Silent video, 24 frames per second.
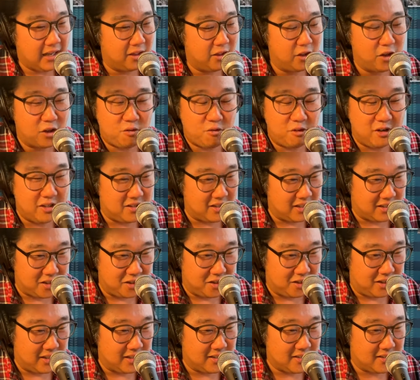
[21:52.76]
look
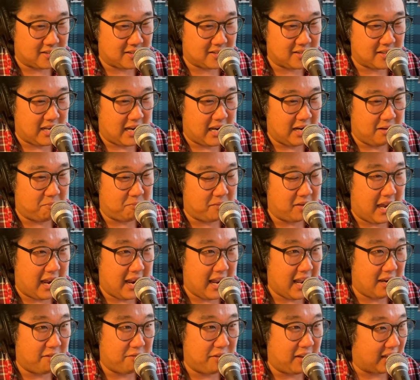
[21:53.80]
ridiculous. I
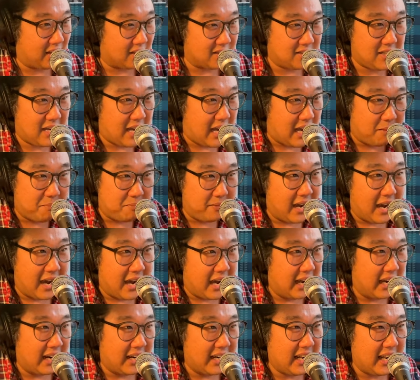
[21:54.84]
have like a top
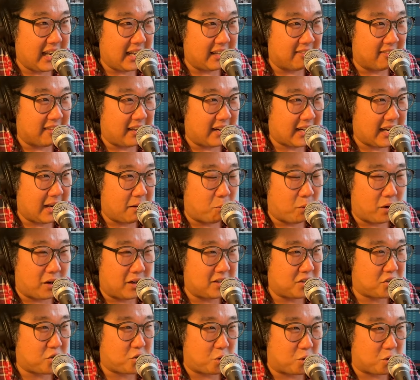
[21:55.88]
knot and like I'm
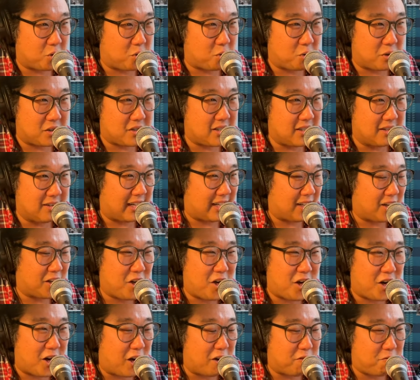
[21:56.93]
wearing short shorts and like
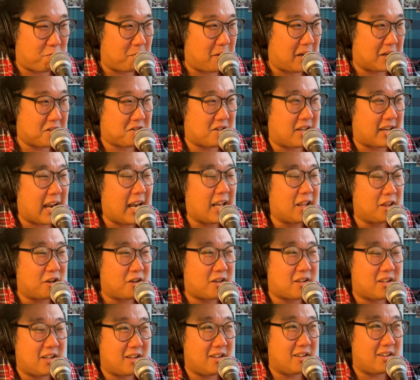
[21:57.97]
cut off mesh. Like I
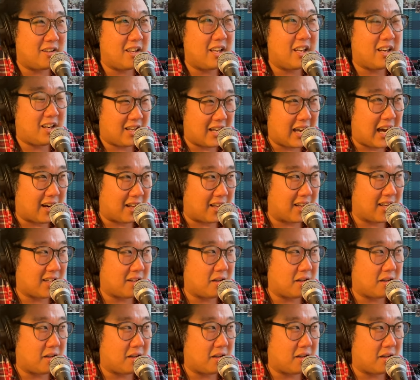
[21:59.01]
look idiotic.